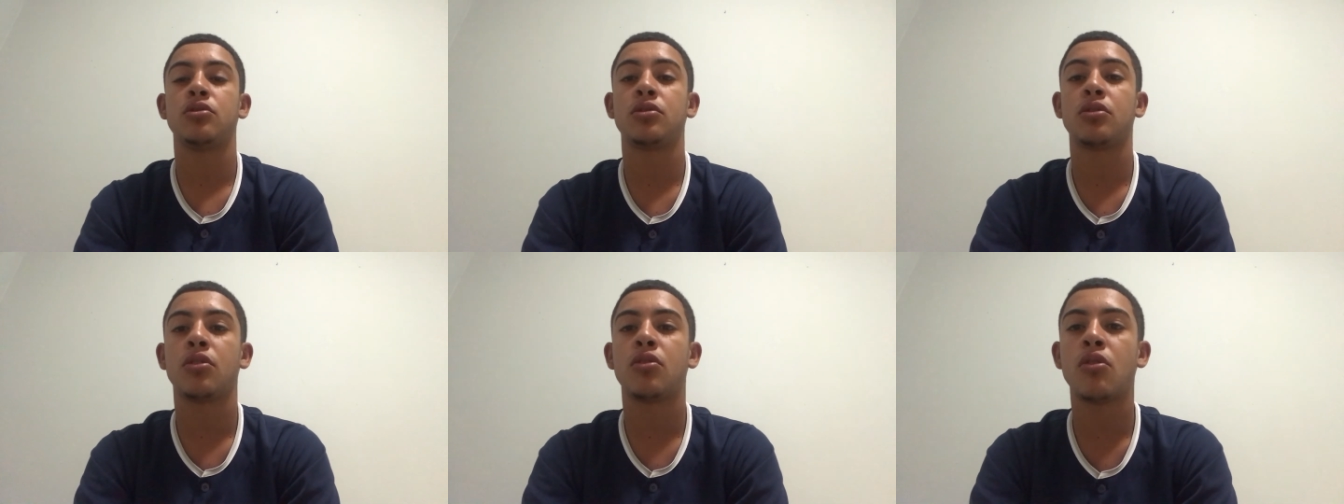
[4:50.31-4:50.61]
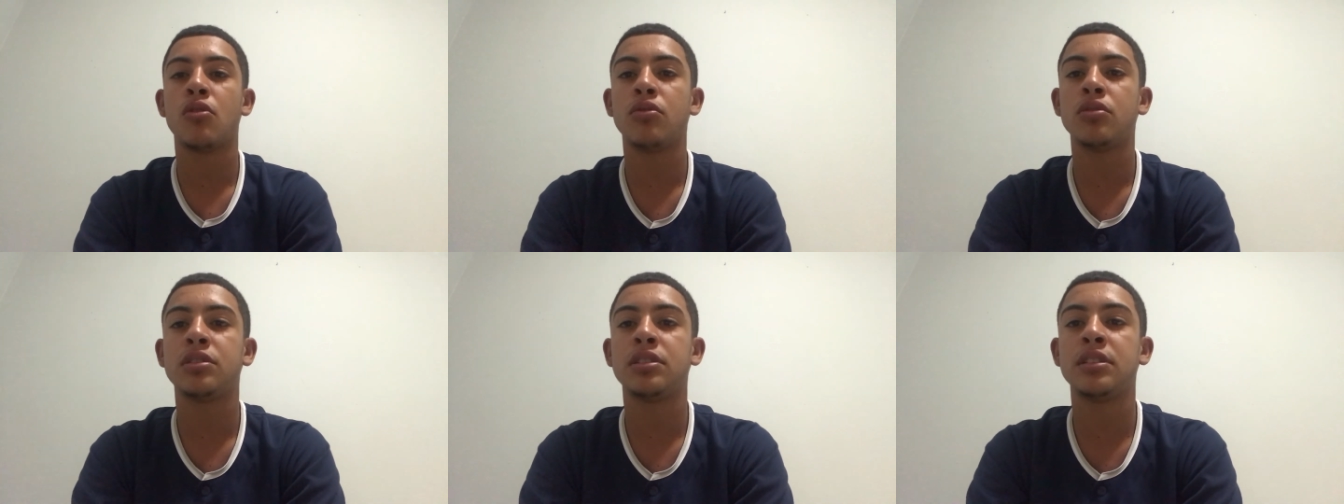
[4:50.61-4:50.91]
The
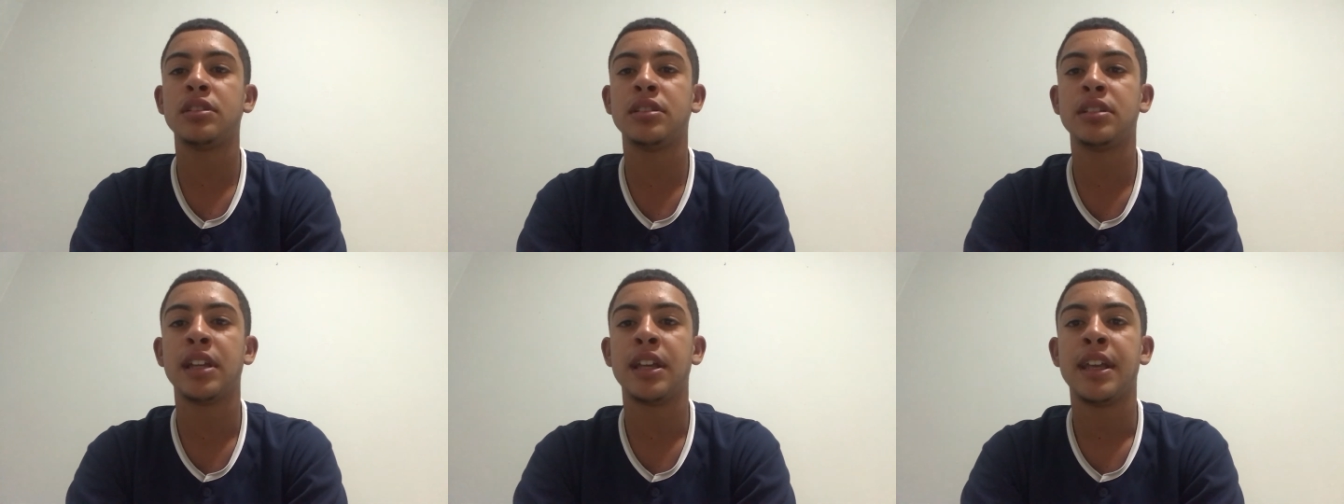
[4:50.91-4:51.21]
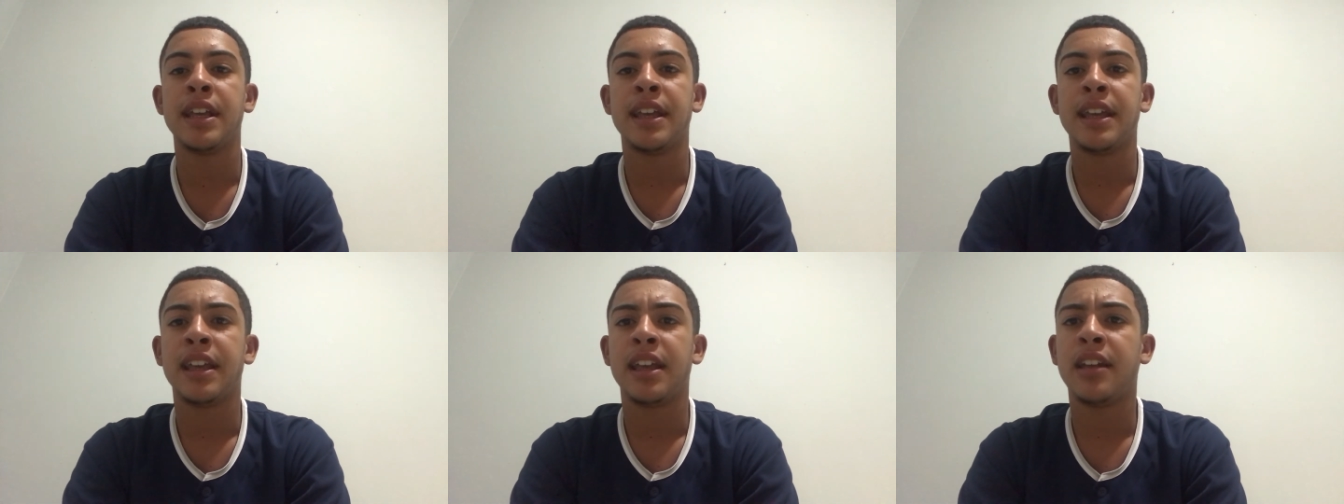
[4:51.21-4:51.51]
coaches
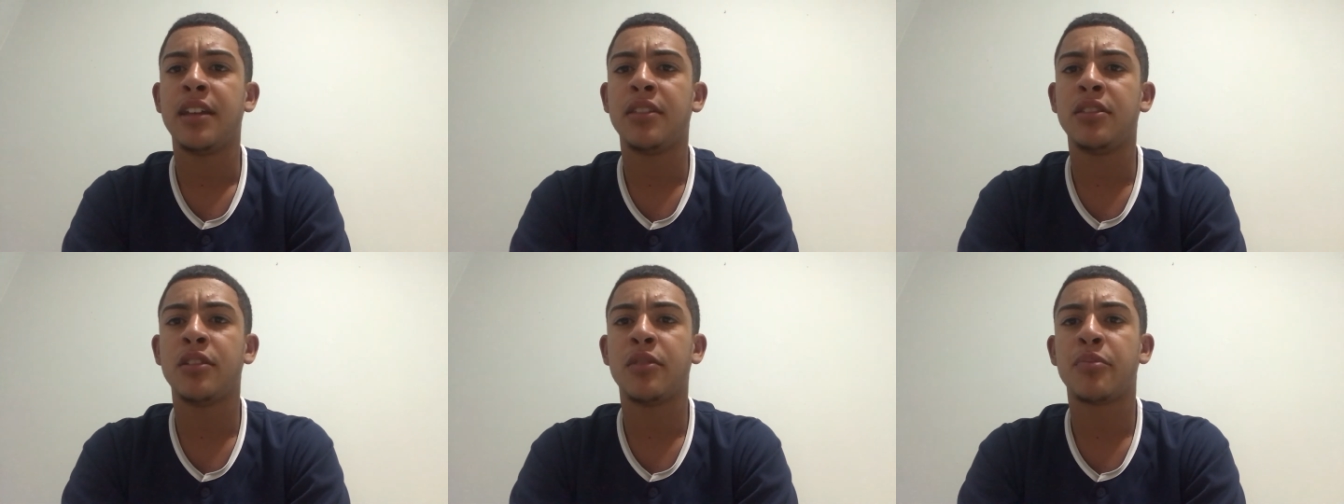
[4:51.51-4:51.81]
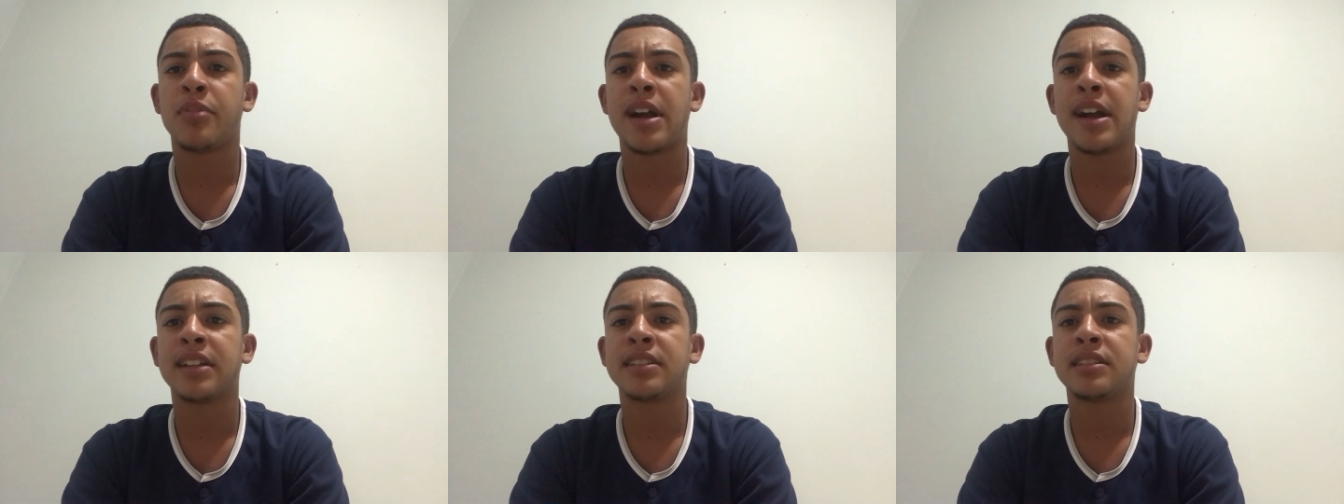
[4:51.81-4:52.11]
in the
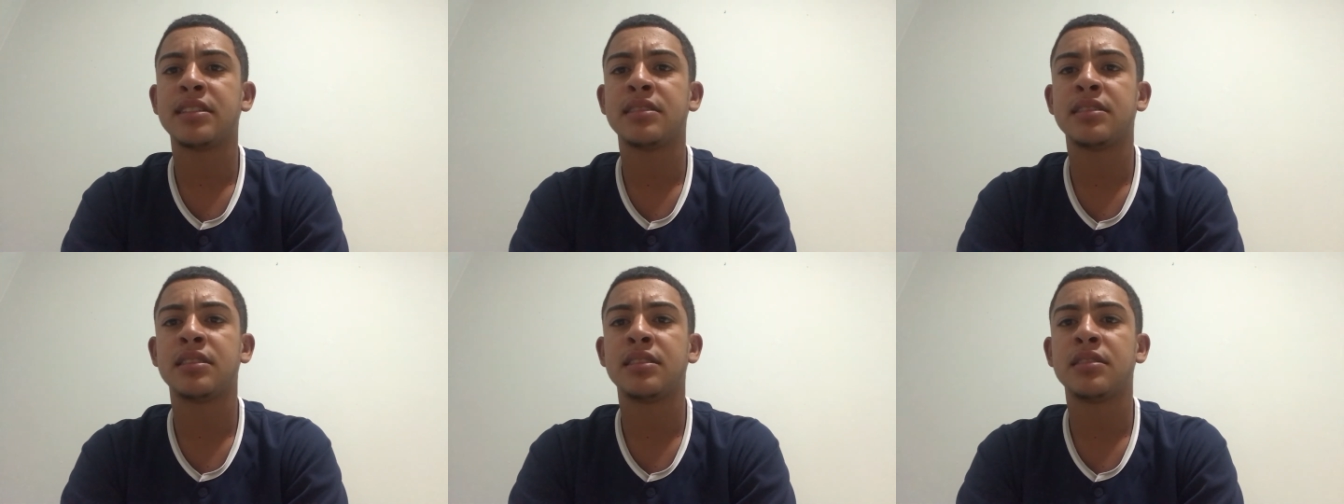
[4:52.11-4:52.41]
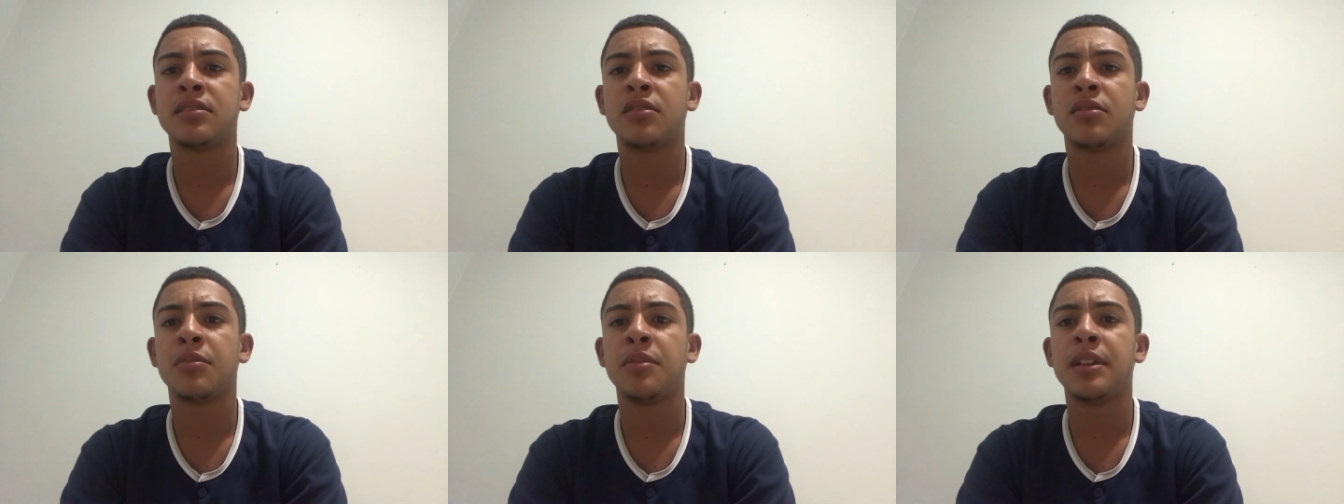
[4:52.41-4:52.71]
practices,
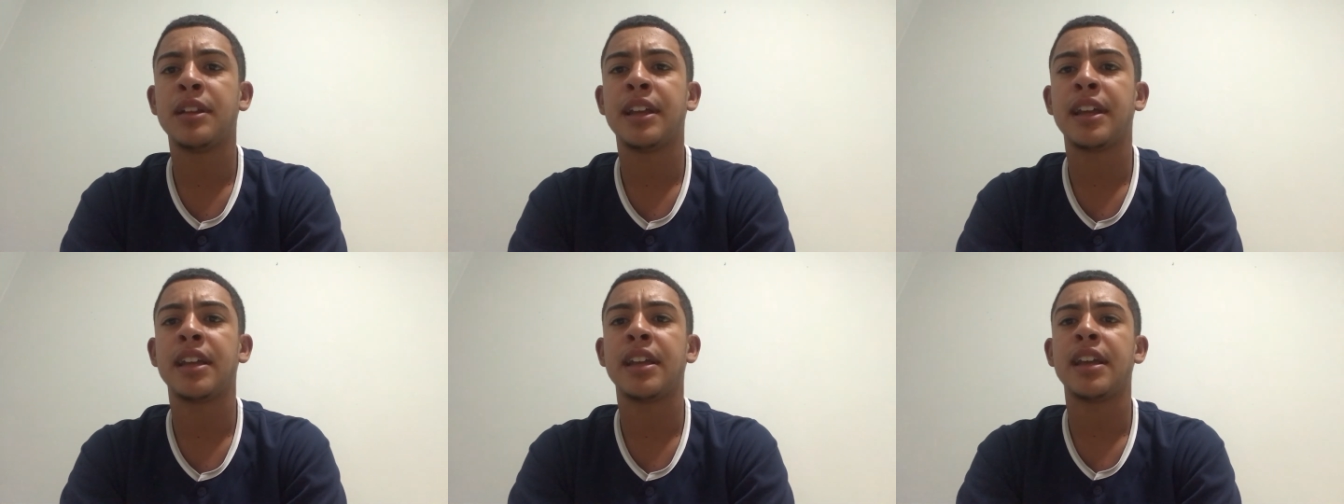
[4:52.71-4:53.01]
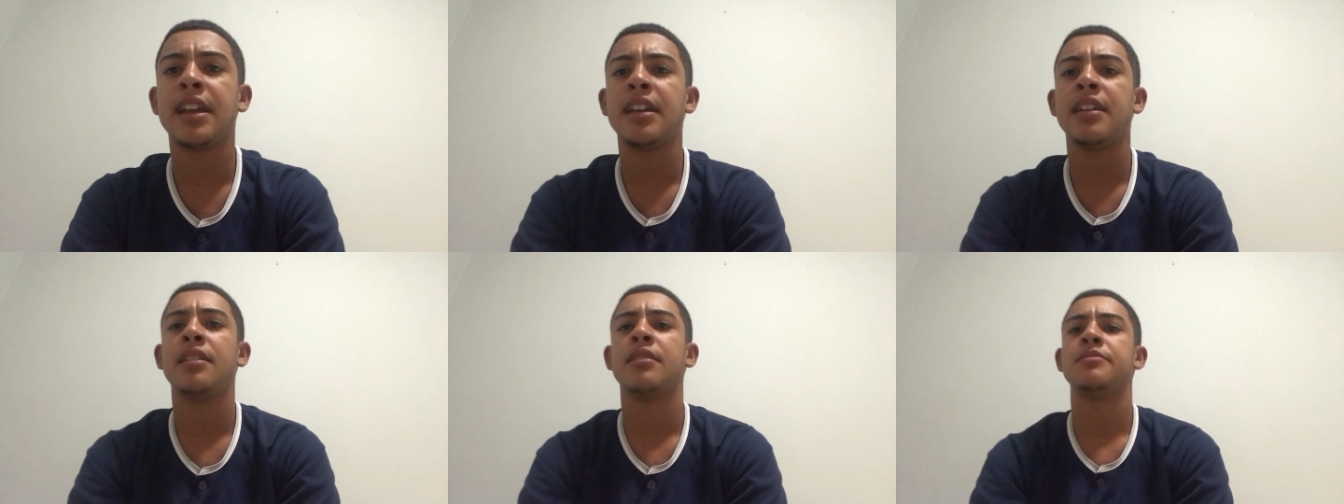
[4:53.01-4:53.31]
they'll be like,
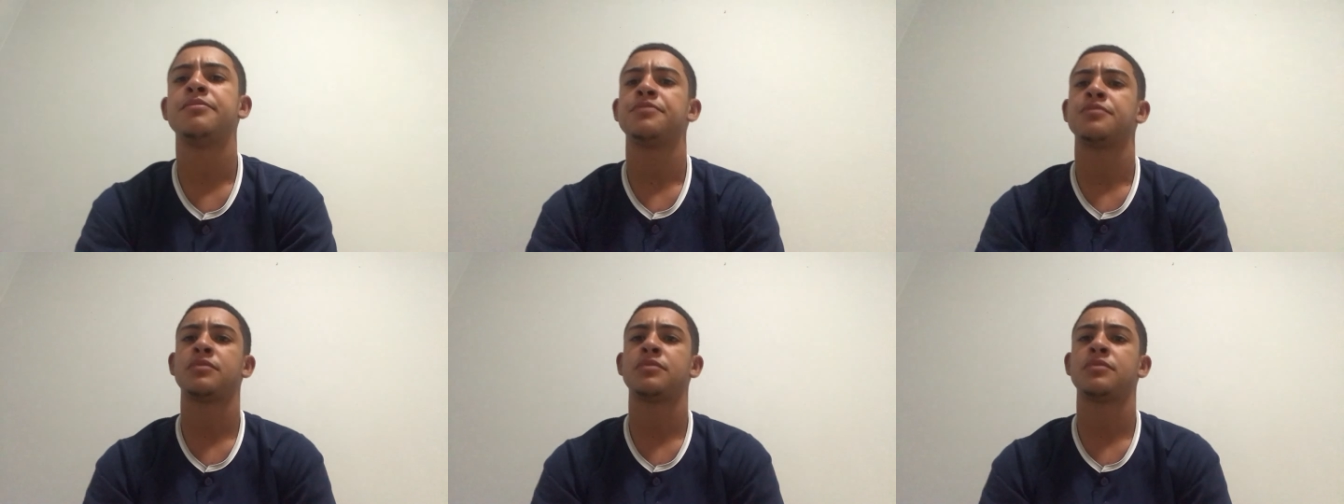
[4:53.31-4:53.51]
hey,